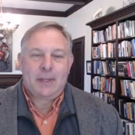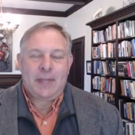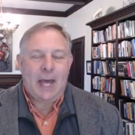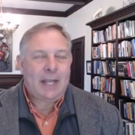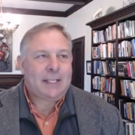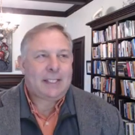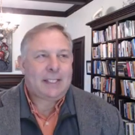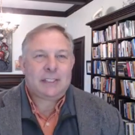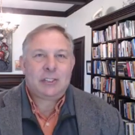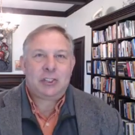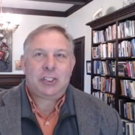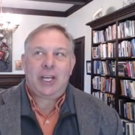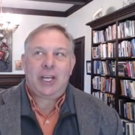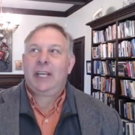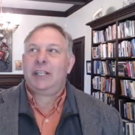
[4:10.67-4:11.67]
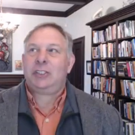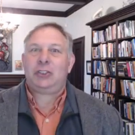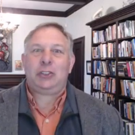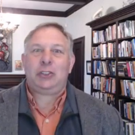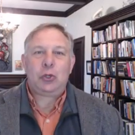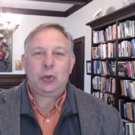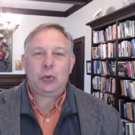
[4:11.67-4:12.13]
that doesn't
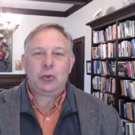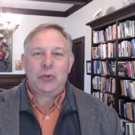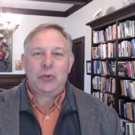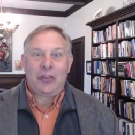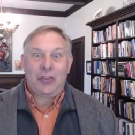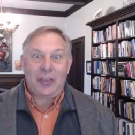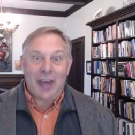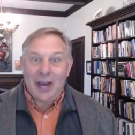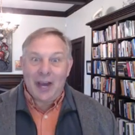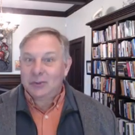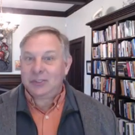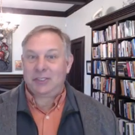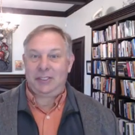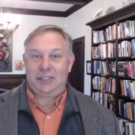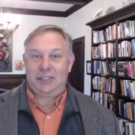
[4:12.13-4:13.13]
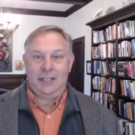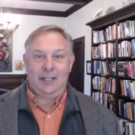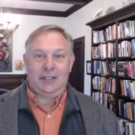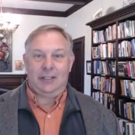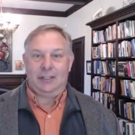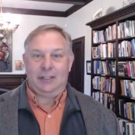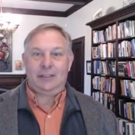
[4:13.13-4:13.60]
change 2,000
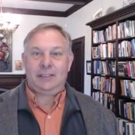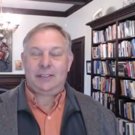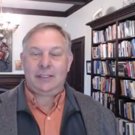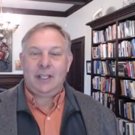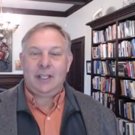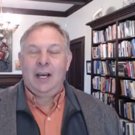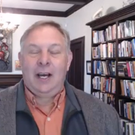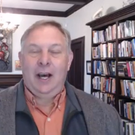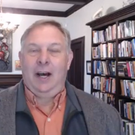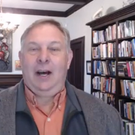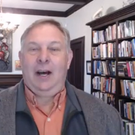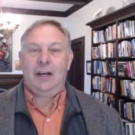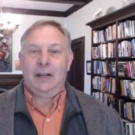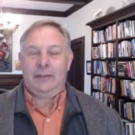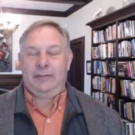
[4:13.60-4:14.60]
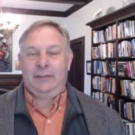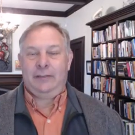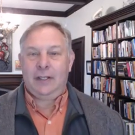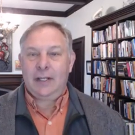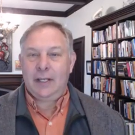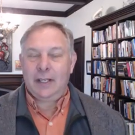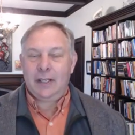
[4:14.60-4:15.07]
years
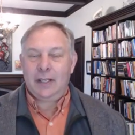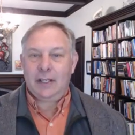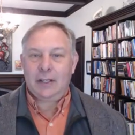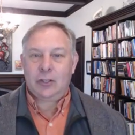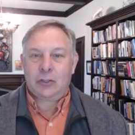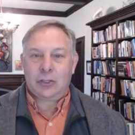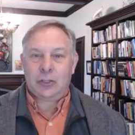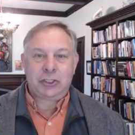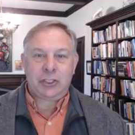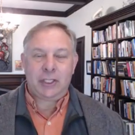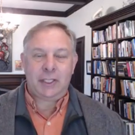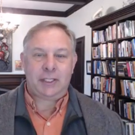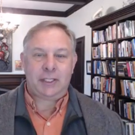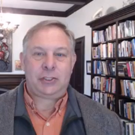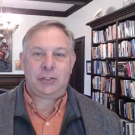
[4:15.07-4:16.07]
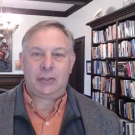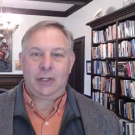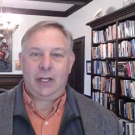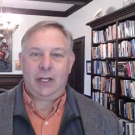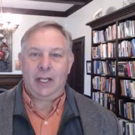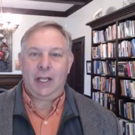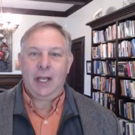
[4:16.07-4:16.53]
of Christian
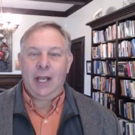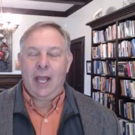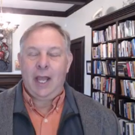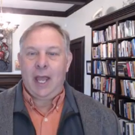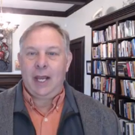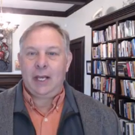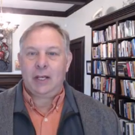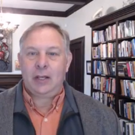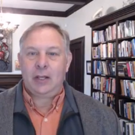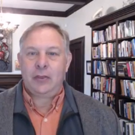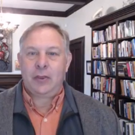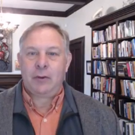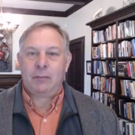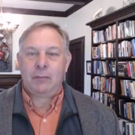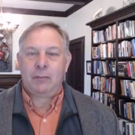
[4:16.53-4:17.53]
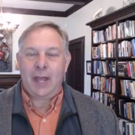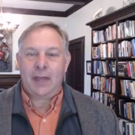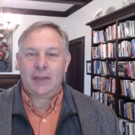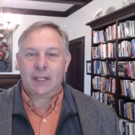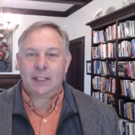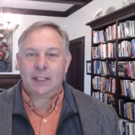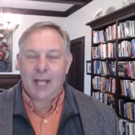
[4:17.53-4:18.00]
history and
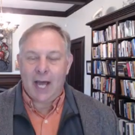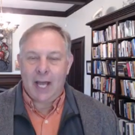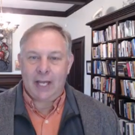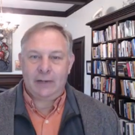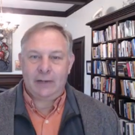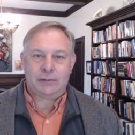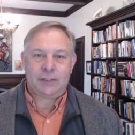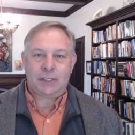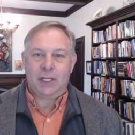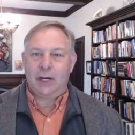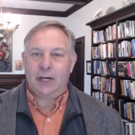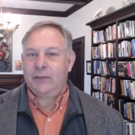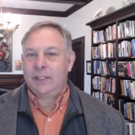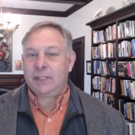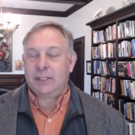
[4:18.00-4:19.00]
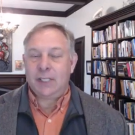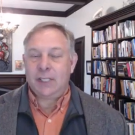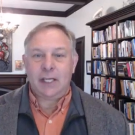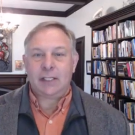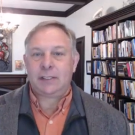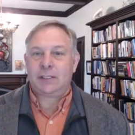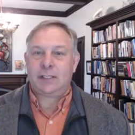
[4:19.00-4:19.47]
the lives of the
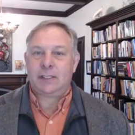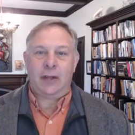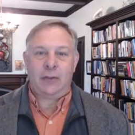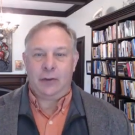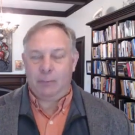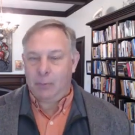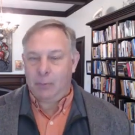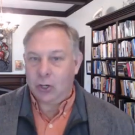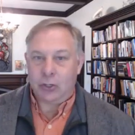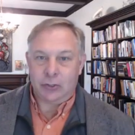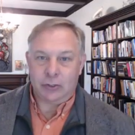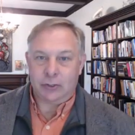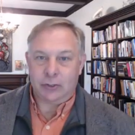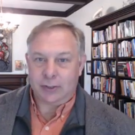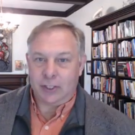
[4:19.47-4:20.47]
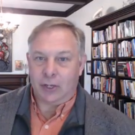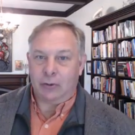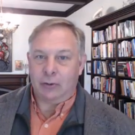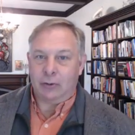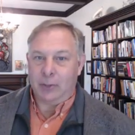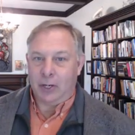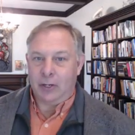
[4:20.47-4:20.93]
saints and the martyrs that
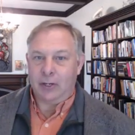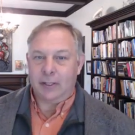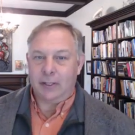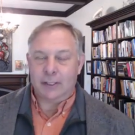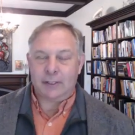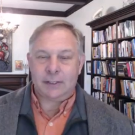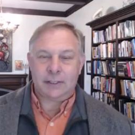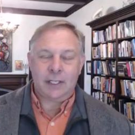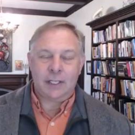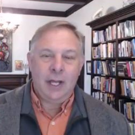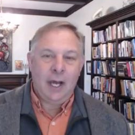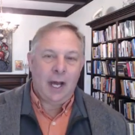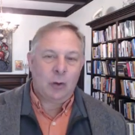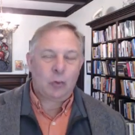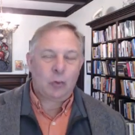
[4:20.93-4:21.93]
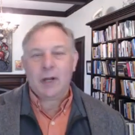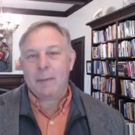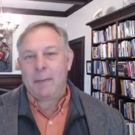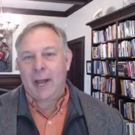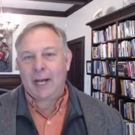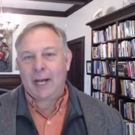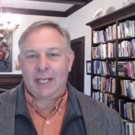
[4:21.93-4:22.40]
are a part of this. We'll
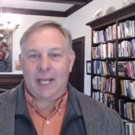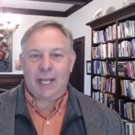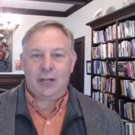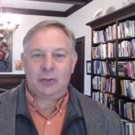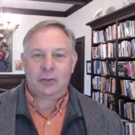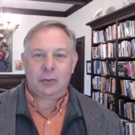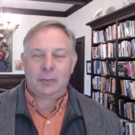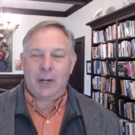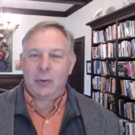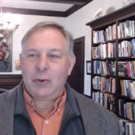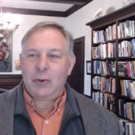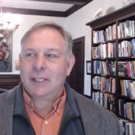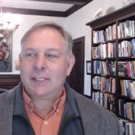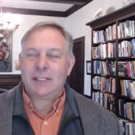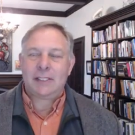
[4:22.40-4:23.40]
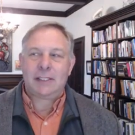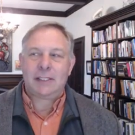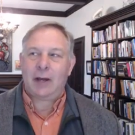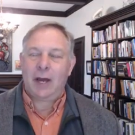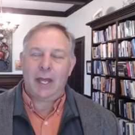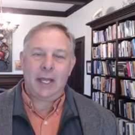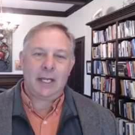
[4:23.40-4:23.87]
come back to Andrew, but I want
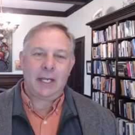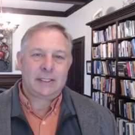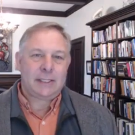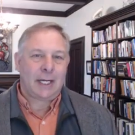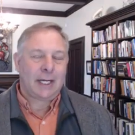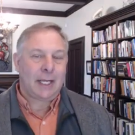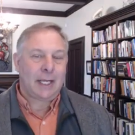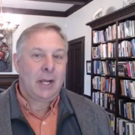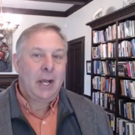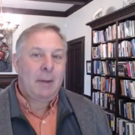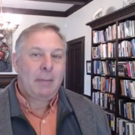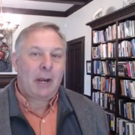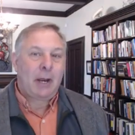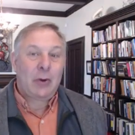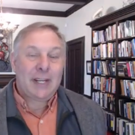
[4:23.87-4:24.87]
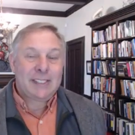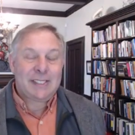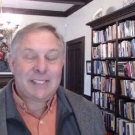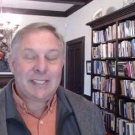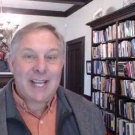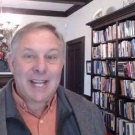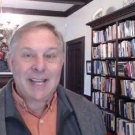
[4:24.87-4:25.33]
to in a second. But I want to
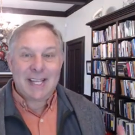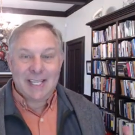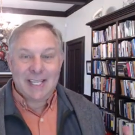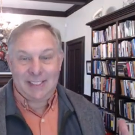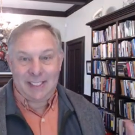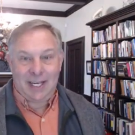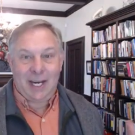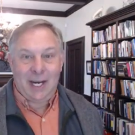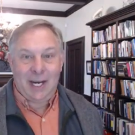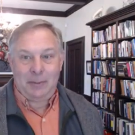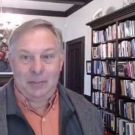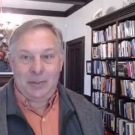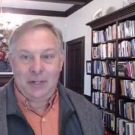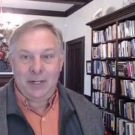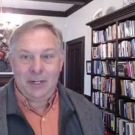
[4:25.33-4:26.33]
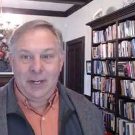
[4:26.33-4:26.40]
set this up